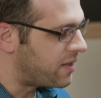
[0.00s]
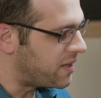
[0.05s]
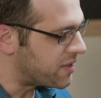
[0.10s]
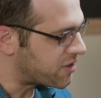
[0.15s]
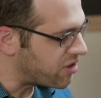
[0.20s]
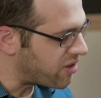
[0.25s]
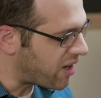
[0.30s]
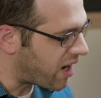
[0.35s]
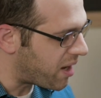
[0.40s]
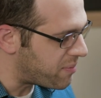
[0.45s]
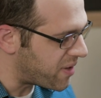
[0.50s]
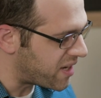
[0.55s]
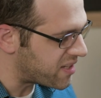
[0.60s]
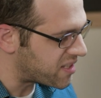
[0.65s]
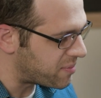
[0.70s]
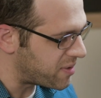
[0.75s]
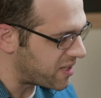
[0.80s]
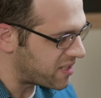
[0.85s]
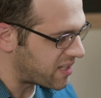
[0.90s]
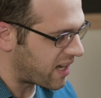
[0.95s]
These are not meant
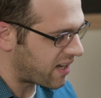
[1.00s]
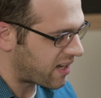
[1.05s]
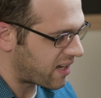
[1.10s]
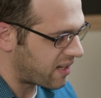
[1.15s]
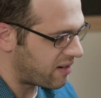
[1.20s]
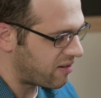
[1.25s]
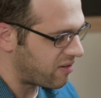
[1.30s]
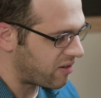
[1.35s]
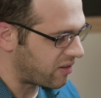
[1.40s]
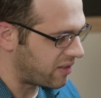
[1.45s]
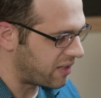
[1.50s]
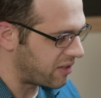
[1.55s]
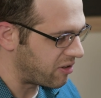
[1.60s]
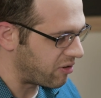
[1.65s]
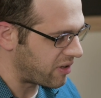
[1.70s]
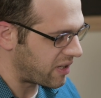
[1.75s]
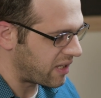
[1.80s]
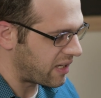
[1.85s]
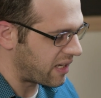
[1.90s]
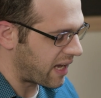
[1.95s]
to be taken
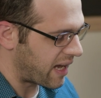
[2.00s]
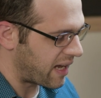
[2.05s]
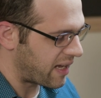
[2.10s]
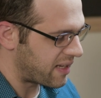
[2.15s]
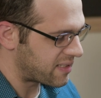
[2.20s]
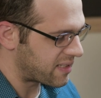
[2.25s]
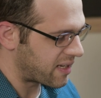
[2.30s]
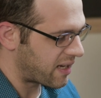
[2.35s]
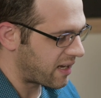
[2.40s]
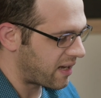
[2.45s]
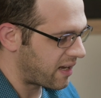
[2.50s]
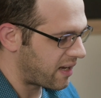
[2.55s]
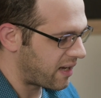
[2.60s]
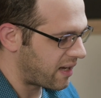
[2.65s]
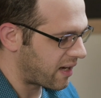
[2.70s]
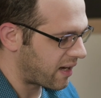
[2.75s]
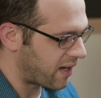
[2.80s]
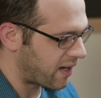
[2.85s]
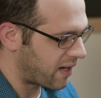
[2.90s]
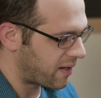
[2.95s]
literally as
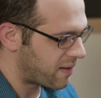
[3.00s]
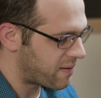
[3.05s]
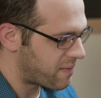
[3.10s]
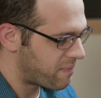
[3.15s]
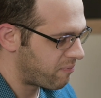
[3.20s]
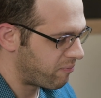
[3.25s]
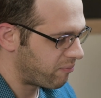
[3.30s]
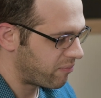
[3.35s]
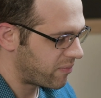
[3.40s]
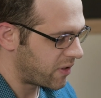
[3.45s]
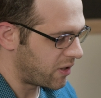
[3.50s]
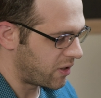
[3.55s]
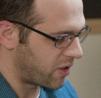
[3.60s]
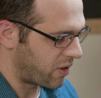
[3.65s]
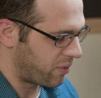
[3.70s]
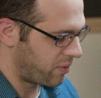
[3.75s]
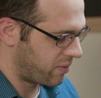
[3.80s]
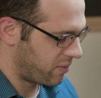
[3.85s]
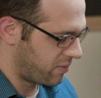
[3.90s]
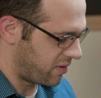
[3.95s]
a,
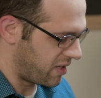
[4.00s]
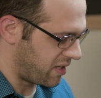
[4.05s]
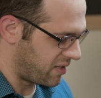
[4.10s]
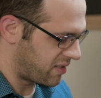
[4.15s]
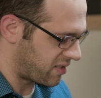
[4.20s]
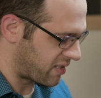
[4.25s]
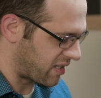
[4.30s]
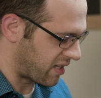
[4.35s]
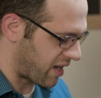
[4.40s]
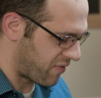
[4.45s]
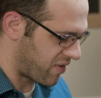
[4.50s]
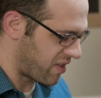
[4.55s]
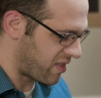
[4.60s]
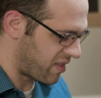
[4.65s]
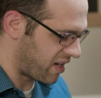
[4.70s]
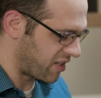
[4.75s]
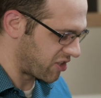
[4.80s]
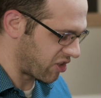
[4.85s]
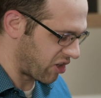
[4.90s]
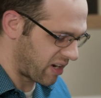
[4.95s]
these seven
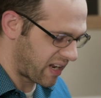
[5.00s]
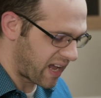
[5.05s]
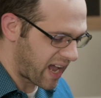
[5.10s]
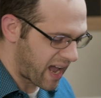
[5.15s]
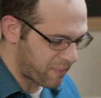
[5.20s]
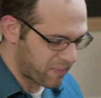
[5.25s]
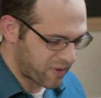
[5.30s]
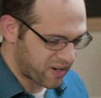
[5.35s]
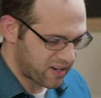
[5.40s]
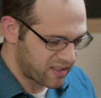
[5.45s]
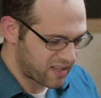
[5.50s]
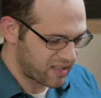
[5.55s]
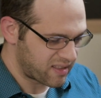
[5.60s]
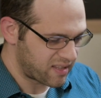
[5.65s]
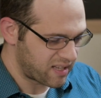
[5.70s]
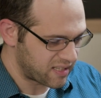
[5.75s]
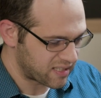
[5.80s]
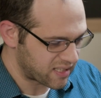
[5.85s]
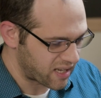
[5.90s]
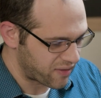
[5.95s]
things are going to happen and then
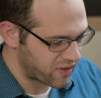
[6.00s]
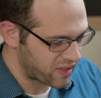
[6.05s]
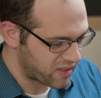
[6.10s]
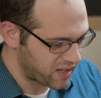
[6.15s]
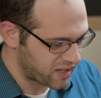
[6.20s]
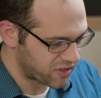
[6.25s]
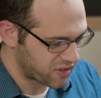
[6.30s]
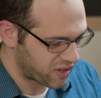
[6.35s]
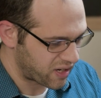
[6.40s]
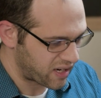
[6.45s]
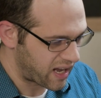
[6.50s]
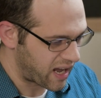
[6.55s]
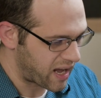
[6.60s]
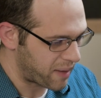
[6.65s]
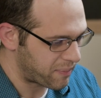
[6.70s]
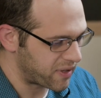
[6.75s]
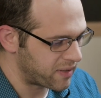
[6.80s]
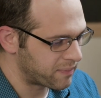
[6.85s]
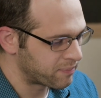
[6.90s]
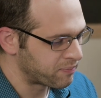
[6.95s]
these seven things are going to
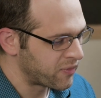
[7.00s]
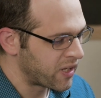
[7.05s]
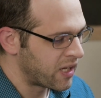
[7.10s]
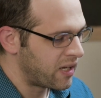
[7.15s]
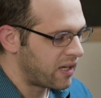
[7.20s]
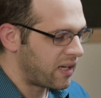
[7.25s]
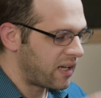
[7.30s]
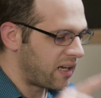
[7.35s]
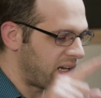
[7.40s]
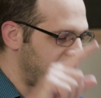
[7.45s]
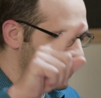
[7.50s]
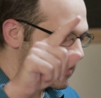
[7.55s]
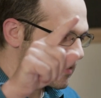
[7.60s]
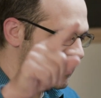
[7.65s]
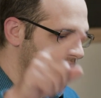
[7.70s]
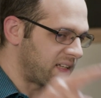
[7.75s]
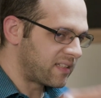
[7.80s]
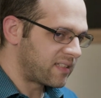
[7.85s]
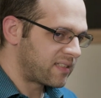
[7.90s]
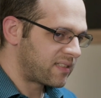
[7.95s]
happen. It's
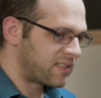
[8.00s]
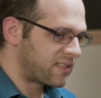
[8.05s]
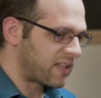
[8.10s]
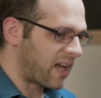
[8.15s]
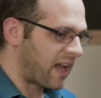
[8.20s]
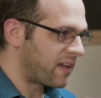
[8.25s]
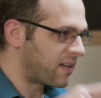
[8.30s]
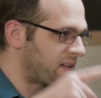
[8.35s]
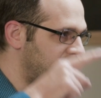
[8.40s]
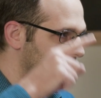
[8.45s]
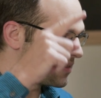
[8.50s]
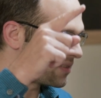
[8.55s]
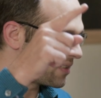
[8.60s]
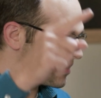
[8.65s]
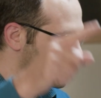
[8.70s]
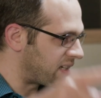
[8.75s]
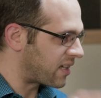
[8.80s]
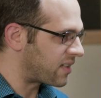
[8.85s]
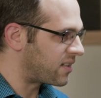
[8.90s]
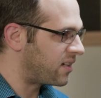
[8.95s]
a
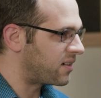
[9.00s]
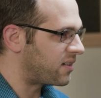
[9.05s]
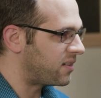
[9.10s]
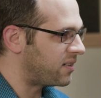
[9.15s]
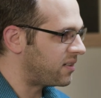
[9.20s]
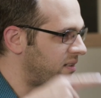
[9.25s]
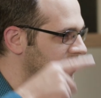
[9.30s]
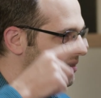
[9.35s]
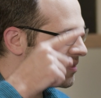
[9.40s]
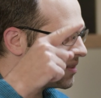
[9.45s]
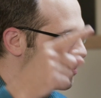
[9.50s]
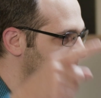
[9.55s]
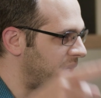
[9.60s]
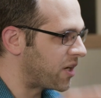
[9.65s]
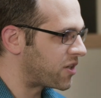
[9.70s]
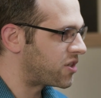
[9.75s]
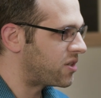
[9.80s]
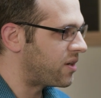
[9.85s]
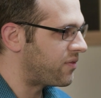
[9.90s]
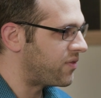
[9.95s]
cyclical
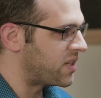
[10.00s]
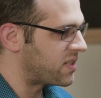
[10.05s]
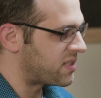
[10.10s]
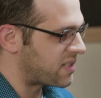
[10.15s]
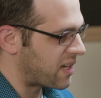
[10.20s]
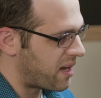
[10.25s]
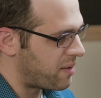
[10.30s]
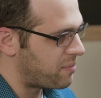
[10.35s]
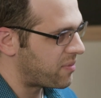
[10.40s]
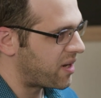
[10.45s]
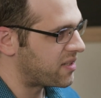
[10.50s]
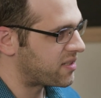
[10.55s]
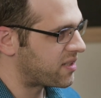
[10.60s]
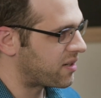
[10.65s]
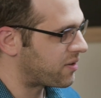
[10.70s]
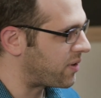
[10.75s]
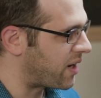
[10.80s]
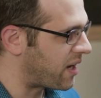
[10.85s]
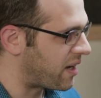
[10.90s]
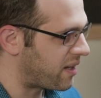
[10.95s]
depiction of the same
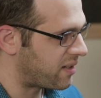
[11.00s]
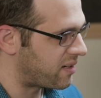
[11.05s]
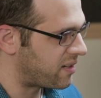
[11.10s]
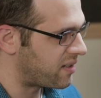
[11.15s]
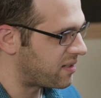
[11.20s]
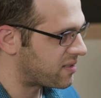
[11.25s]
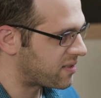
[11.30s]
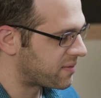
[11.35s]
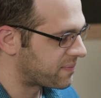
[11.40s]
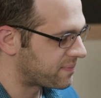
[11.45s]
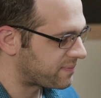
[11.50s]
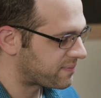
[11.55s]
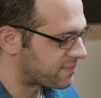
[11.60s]
basic realities.